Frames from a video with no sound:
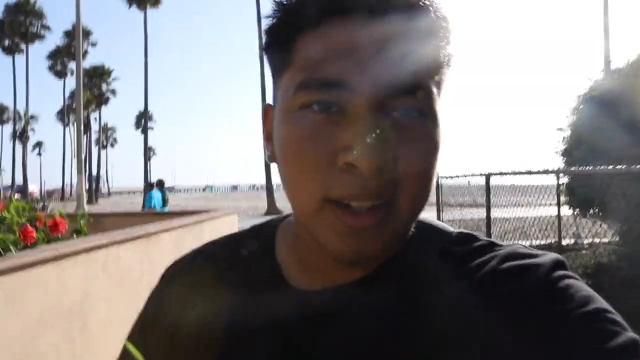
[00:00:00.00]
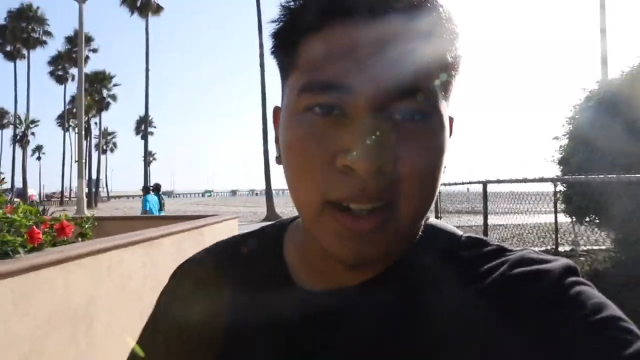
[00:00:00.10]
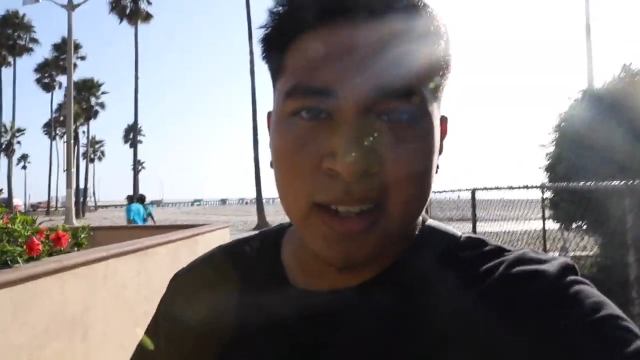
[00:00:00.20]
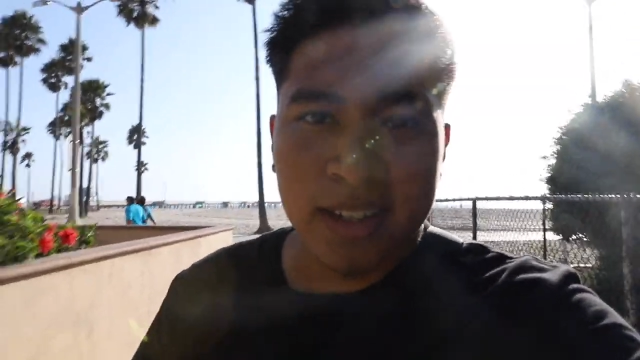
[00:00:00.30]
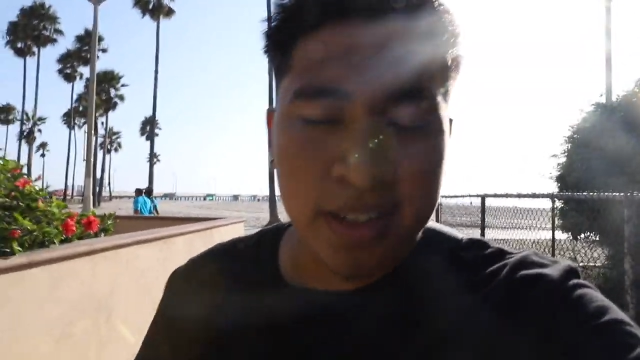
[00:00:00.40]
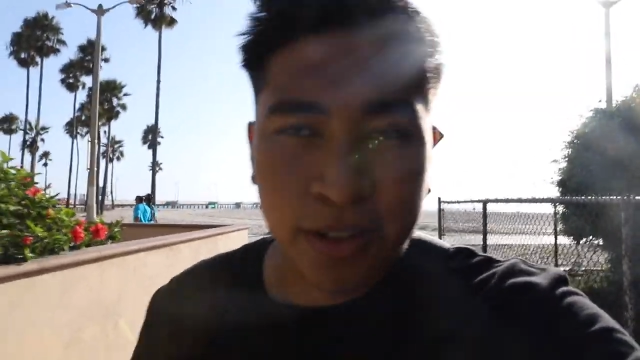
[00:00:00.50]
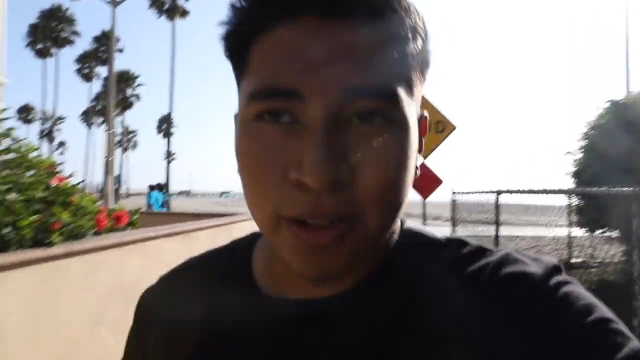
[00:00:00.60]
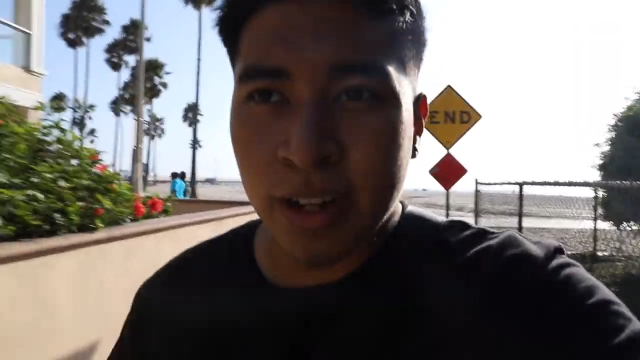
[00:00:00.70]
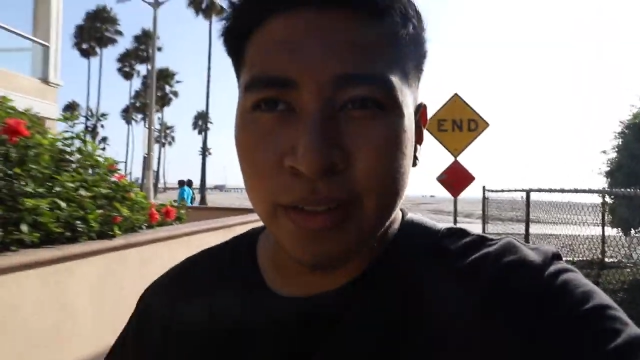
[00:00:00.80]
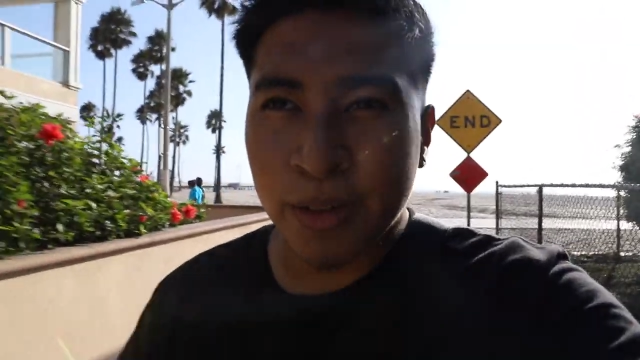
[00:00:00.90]
I
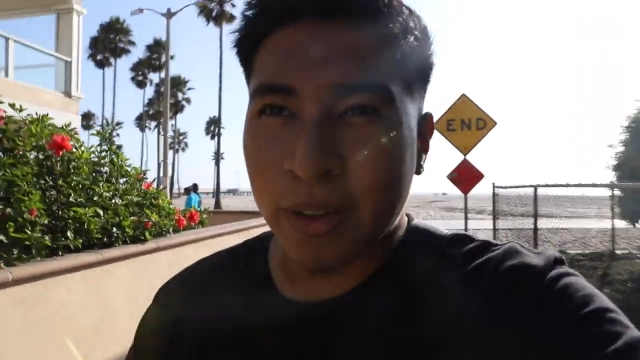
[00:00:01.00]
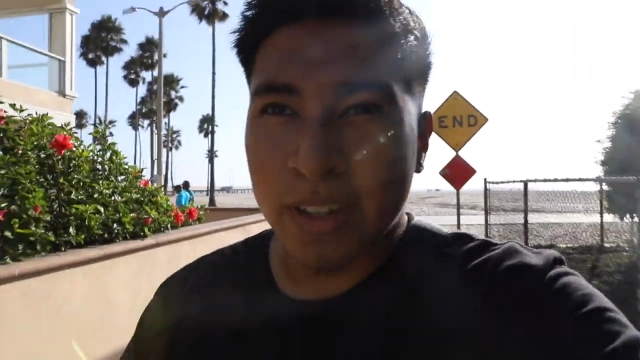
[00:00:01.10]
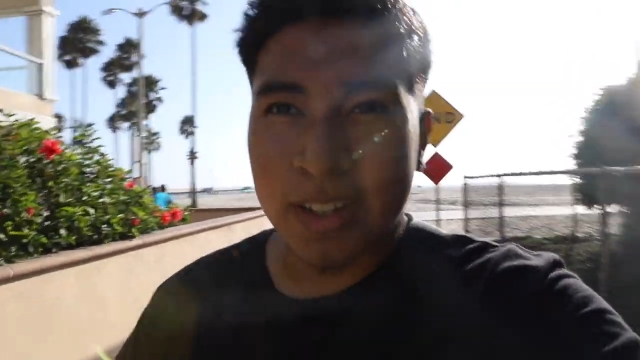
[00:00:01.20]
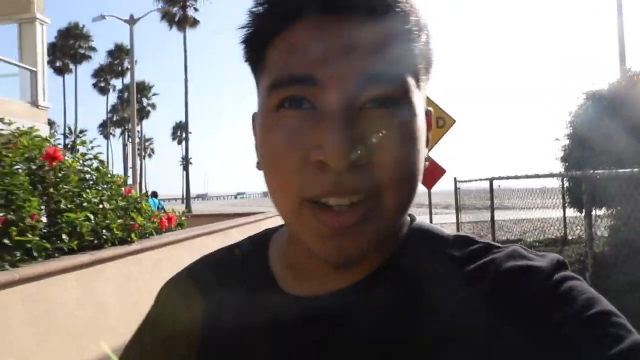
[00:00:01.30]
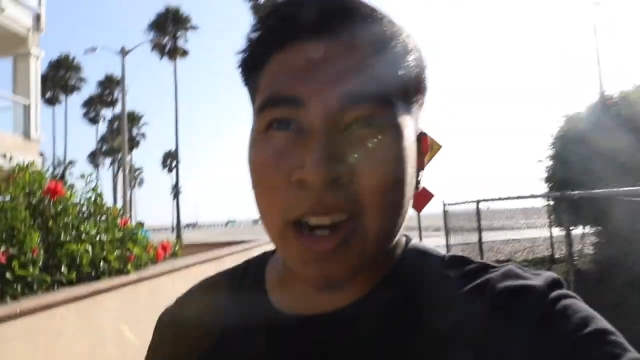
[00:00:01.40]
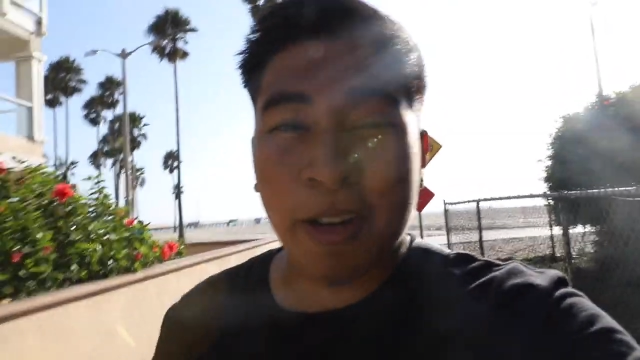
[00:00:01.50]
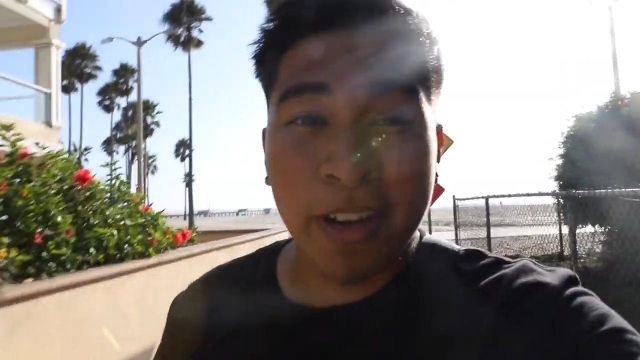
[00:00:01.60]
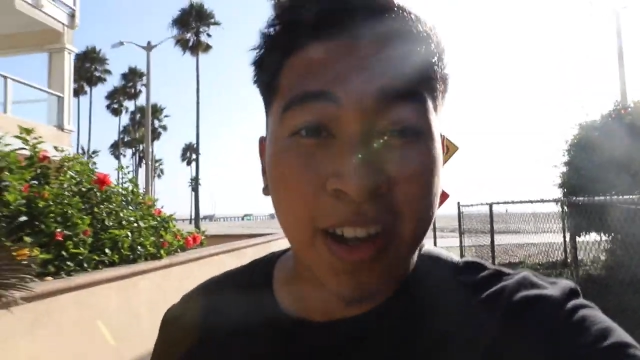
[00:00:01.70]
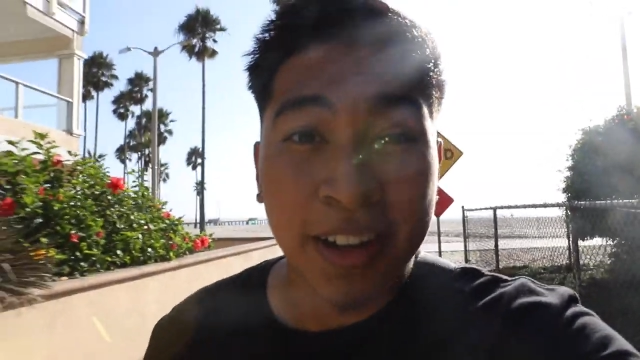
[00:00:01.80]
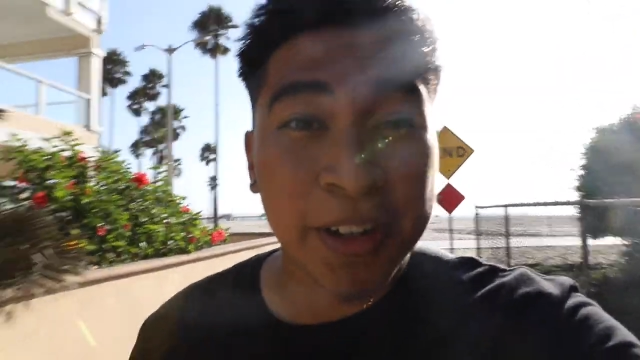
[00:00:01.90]
still have no idea how
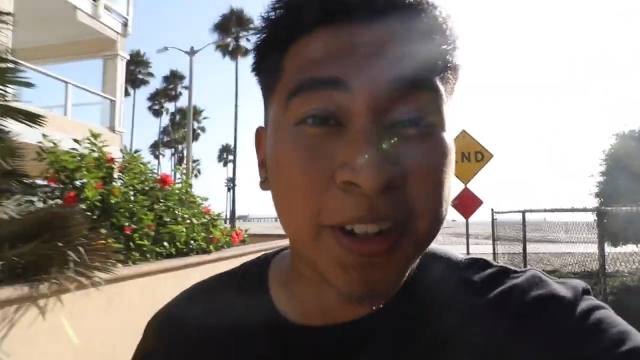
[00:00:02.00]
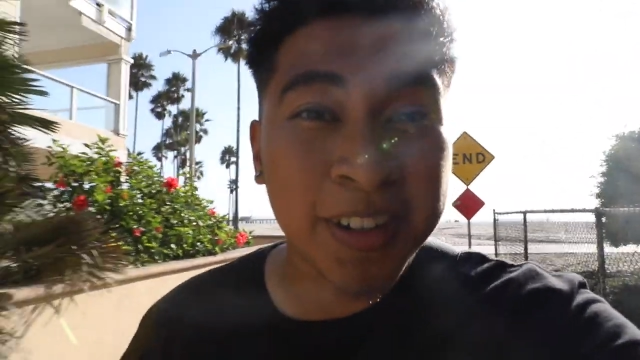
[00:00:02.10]
I got here.